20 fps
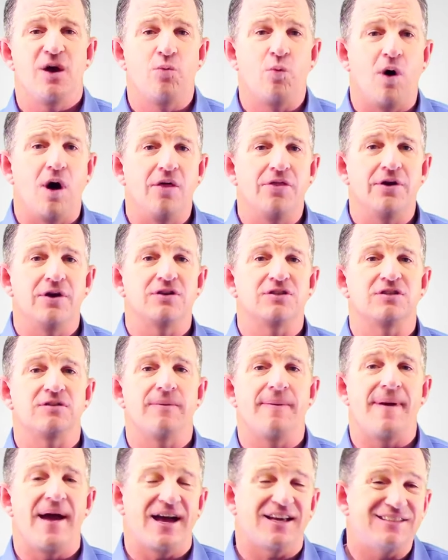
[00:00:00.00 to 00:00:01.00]
And while there are
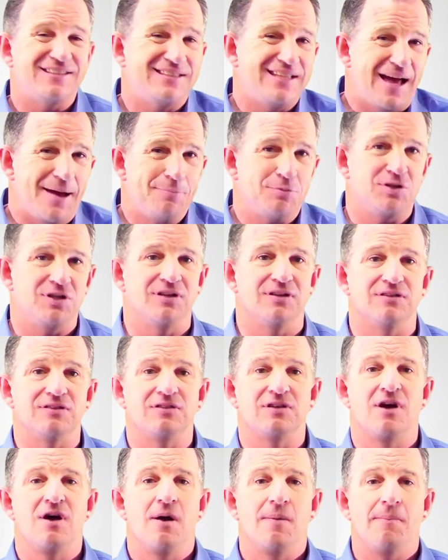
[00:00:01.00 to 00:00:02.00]
some exceptions,
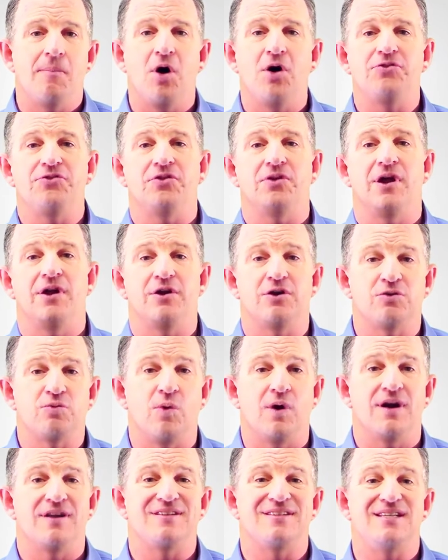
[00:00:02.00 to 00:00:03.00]
most lenders
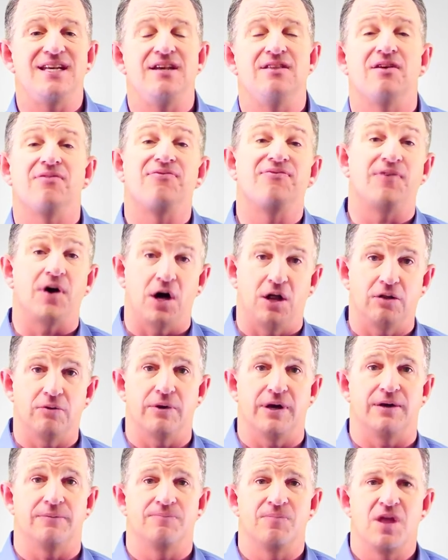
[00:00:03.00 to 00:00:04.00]
want to see the
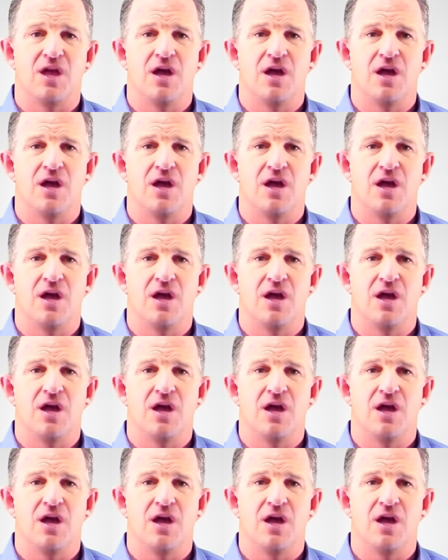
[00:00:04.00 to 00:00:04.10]
following.